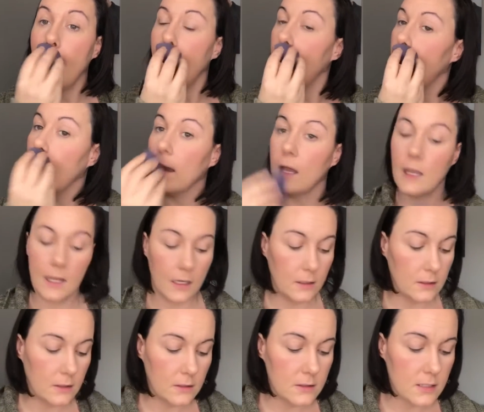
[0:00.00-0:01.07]
it can get a
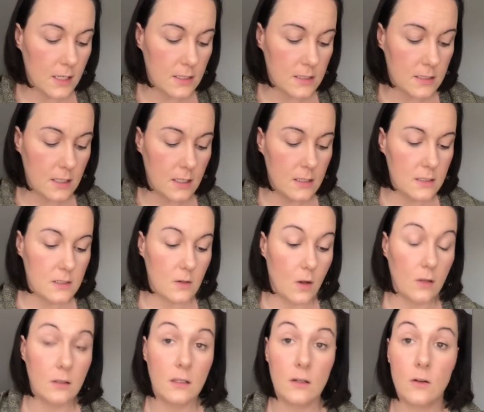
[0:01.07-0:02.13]
little dusty, so a
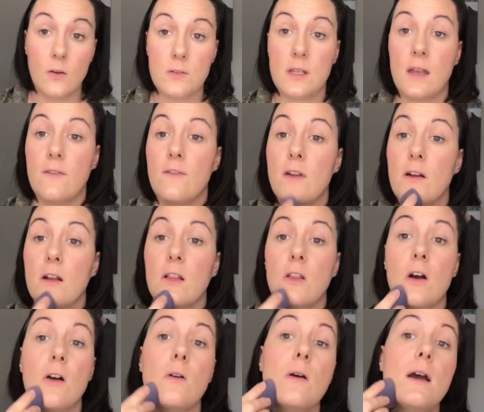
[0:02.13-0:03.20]
little goes a very
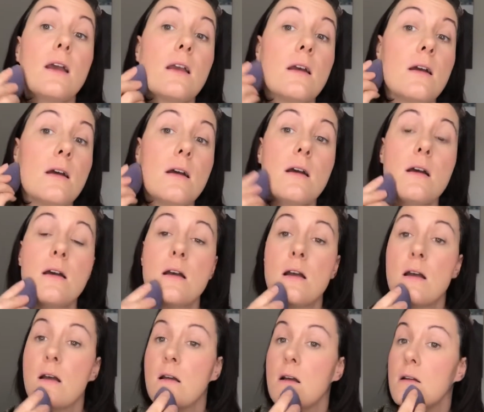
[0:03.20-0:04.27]
long way.
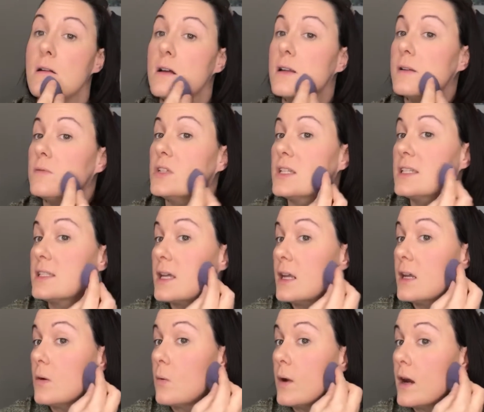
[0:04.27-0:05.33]
I'm just
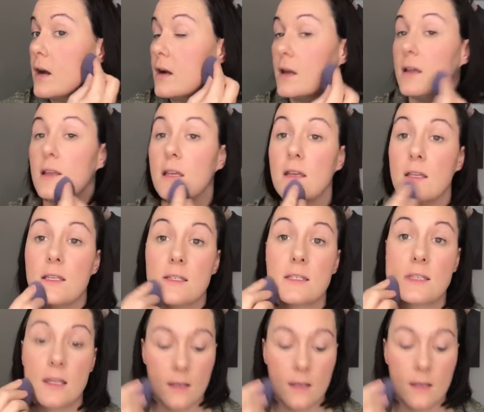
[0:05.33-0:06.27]
setting where it is